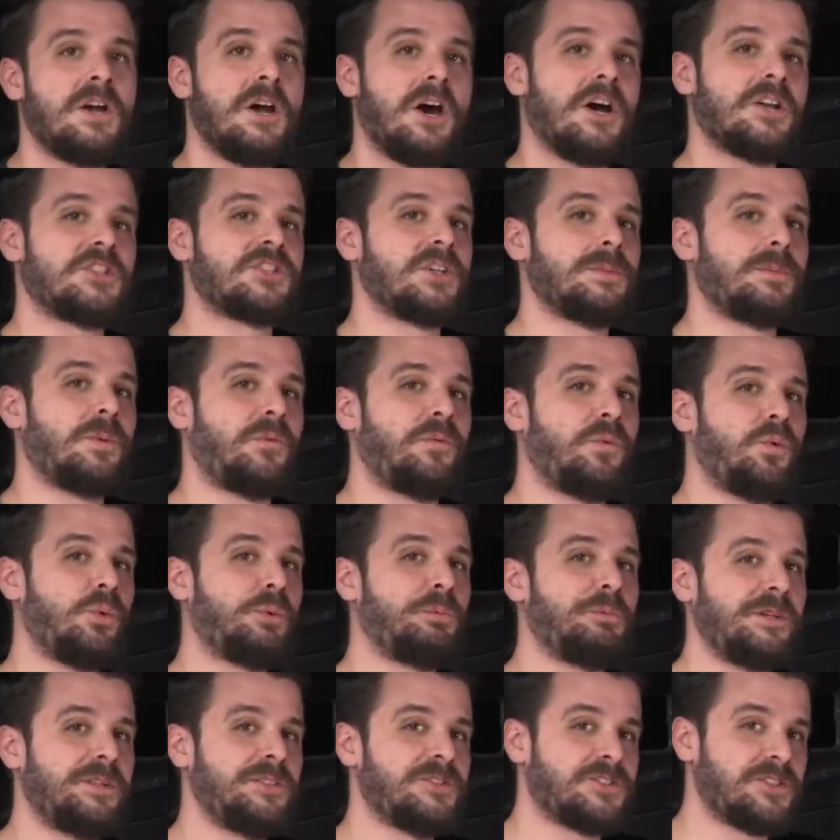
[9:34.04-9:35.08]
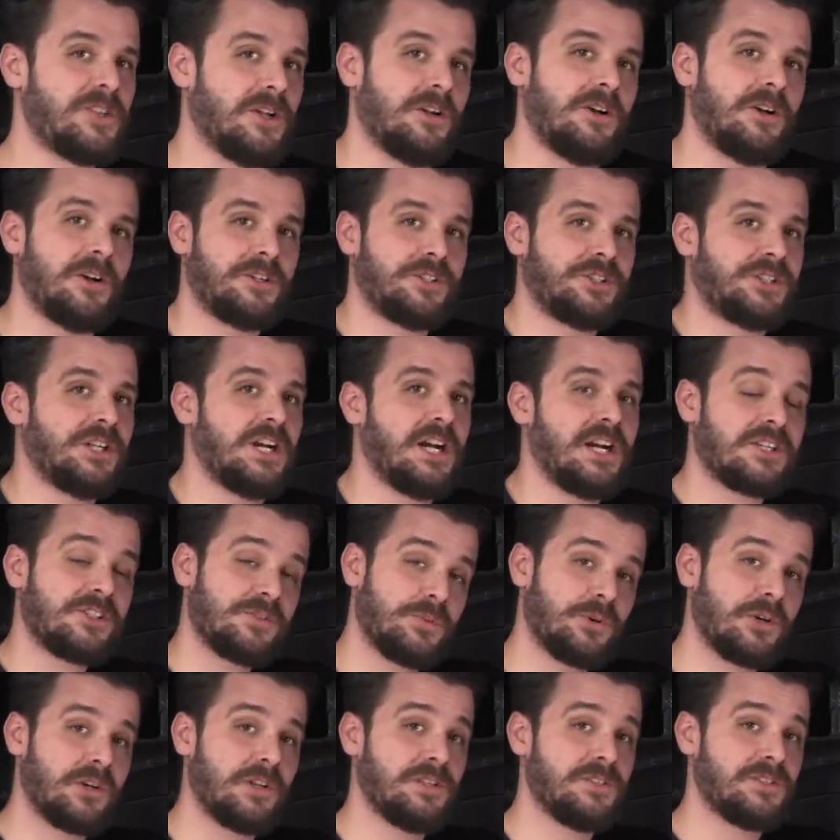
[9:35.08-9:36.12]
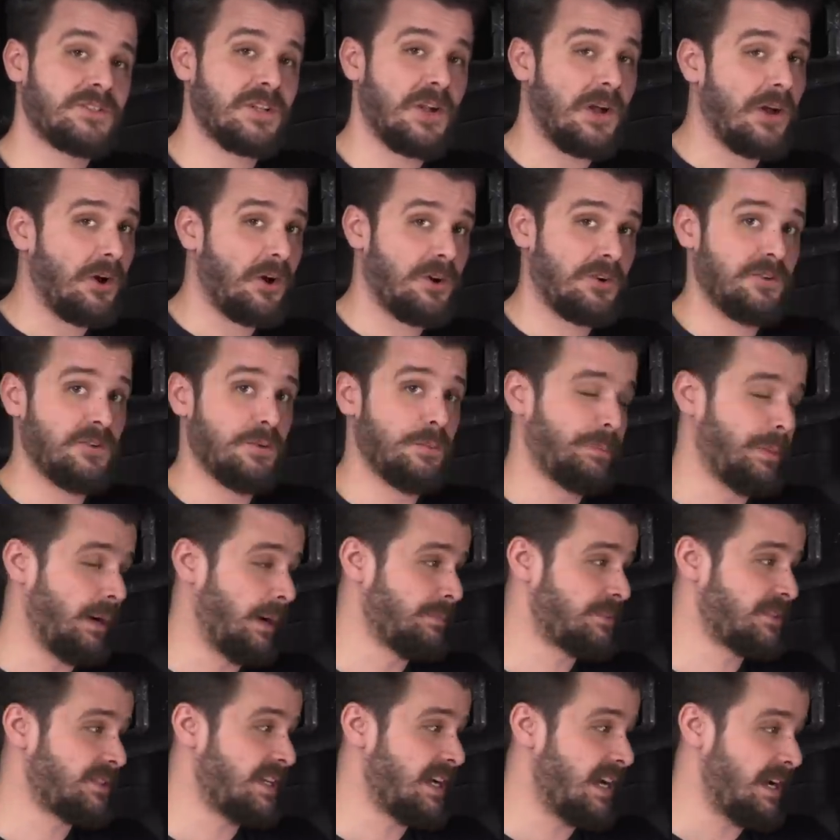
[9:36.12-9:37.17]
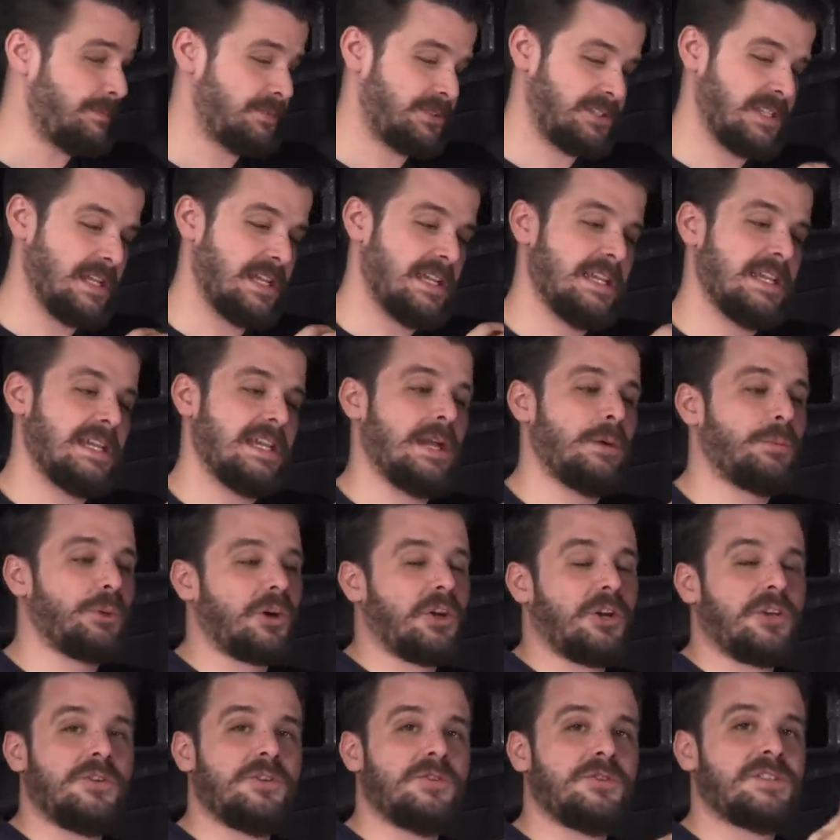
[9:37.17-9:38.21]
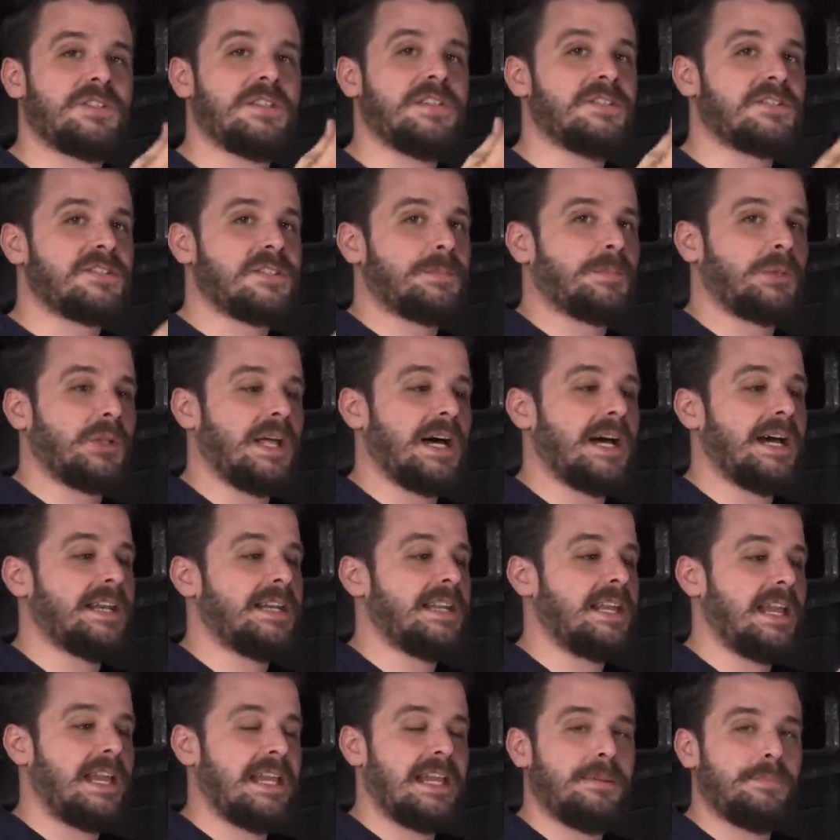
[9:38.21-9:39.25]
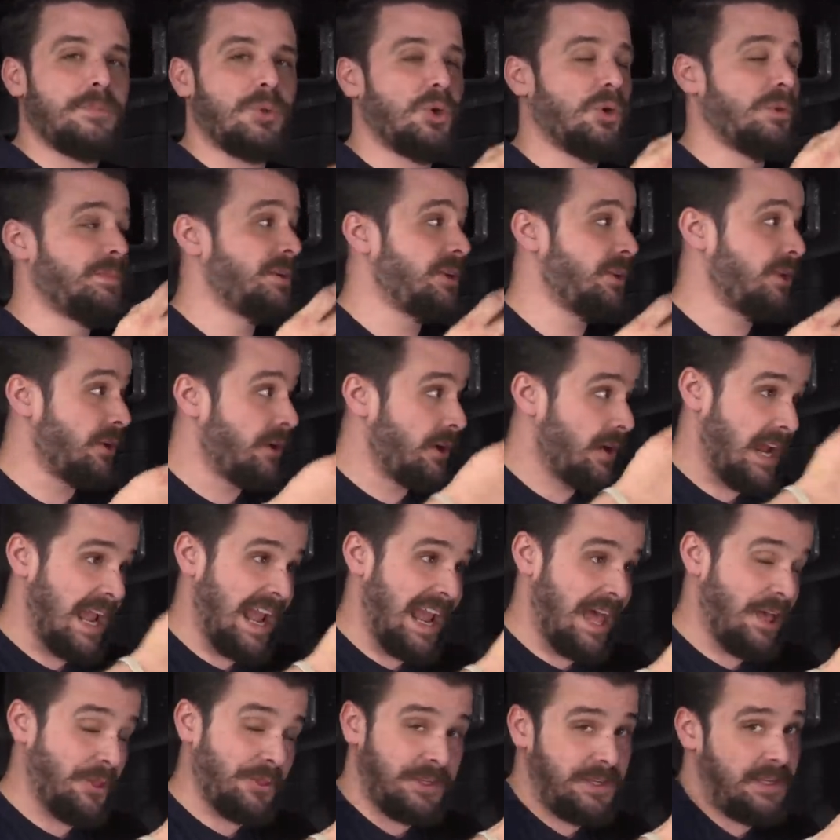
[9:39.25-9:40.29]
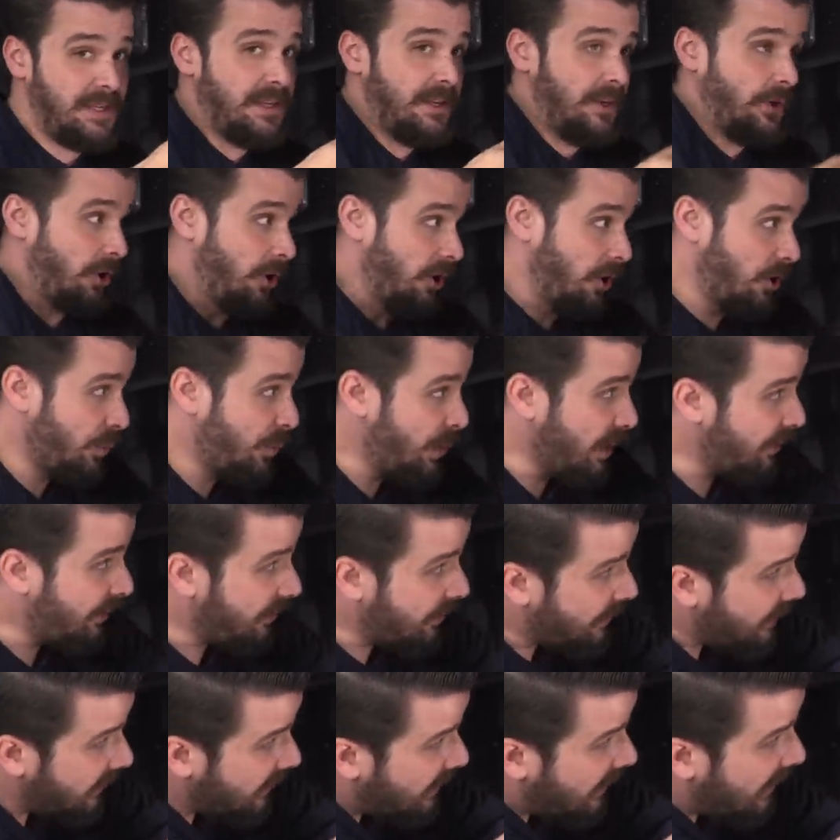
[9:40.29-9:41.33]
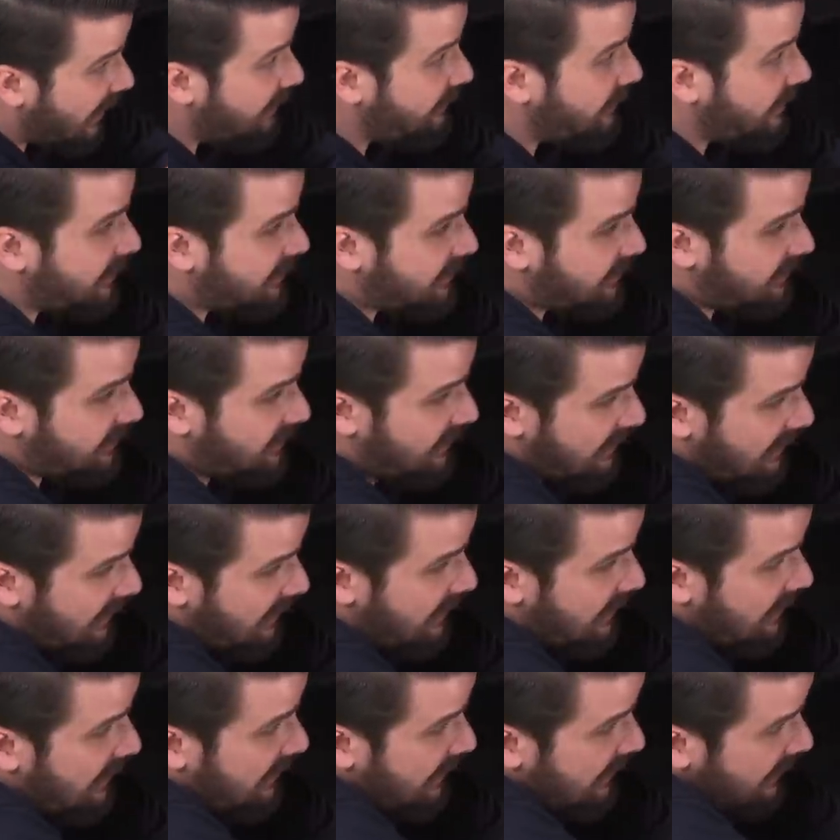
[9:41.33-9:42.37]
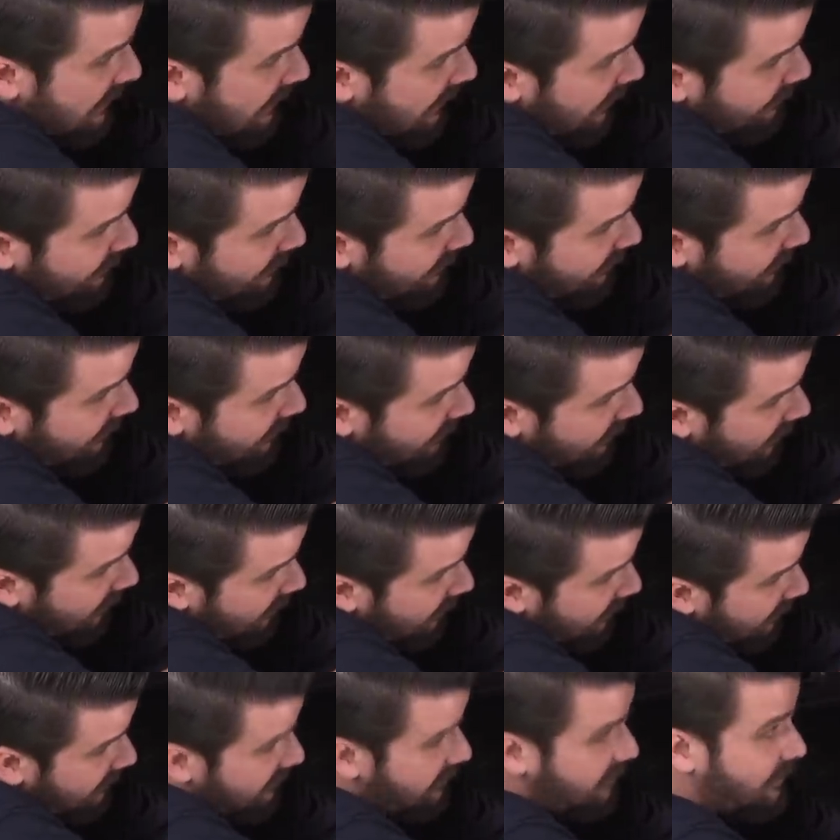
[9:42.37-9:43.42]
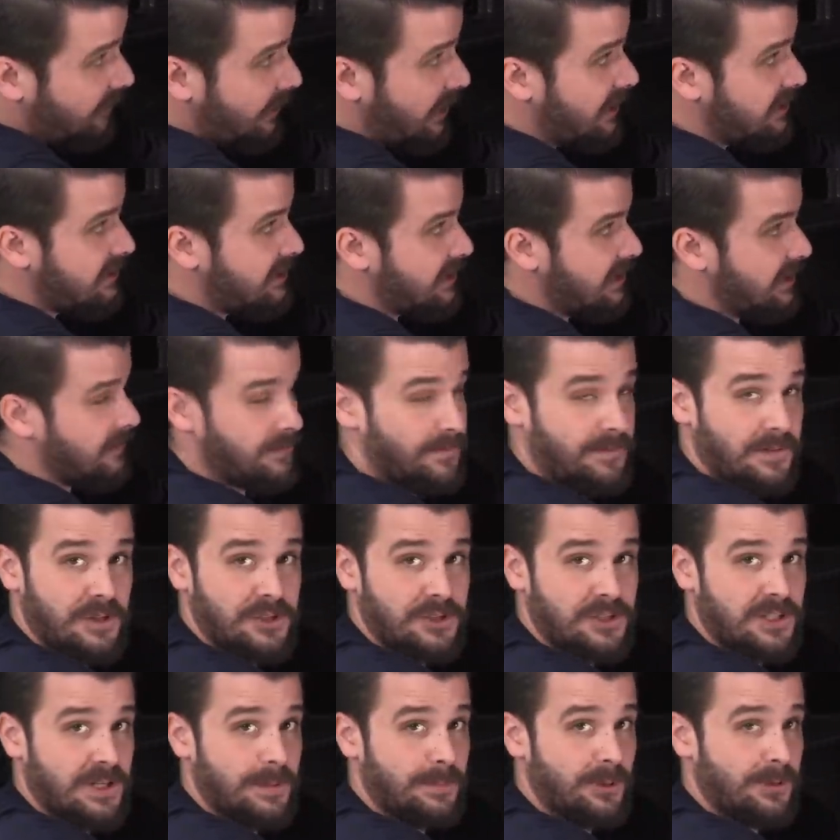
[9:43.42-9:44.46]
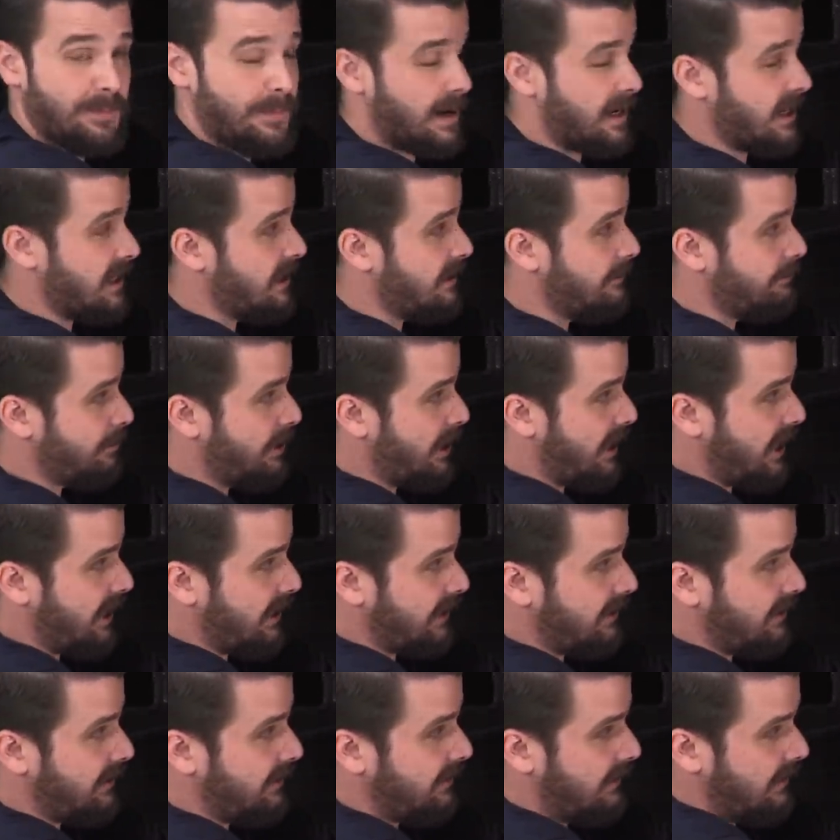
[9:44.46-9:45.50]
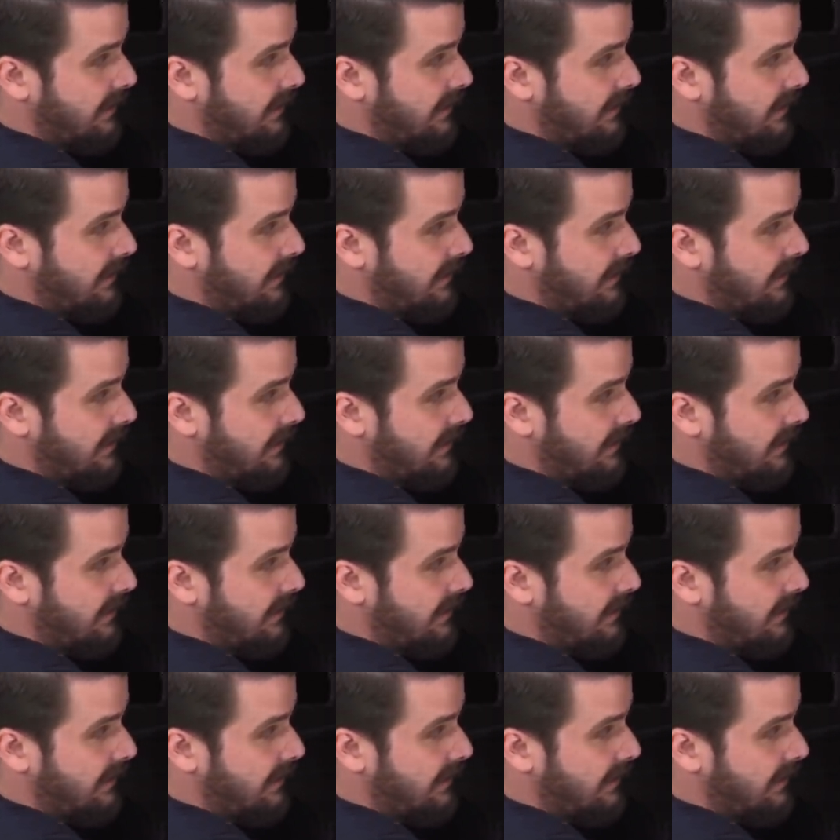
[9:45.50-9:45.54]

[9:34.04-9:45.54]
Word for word: All right, so before we install our shocks, we're gonna install our new bump stops, and we're gonna use the supplied eight millimeter Allen key hardware that they gave us. And I'm just gonna start these threads and finish it up with my impact.